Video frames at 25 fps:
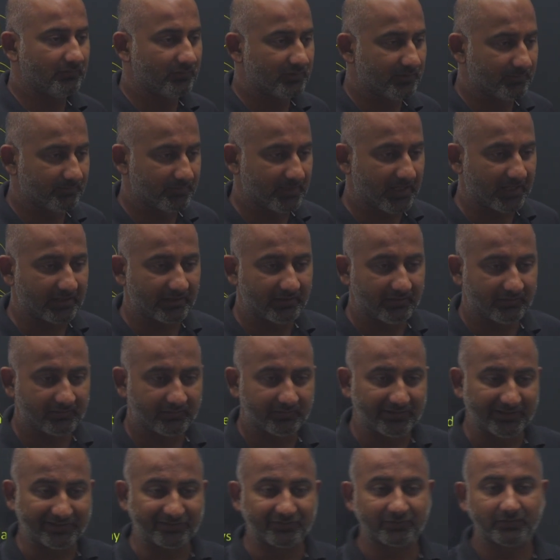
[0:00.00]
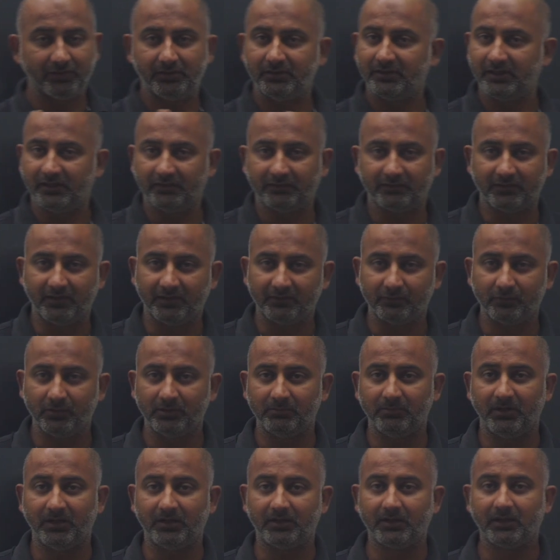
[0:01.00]
You can practice sectional tests as
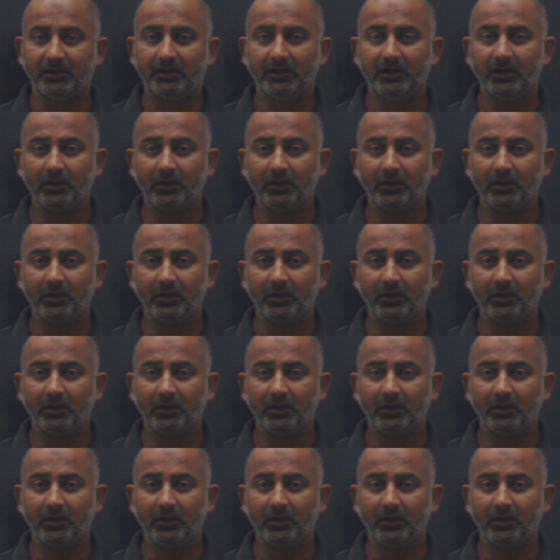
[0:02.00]
well, but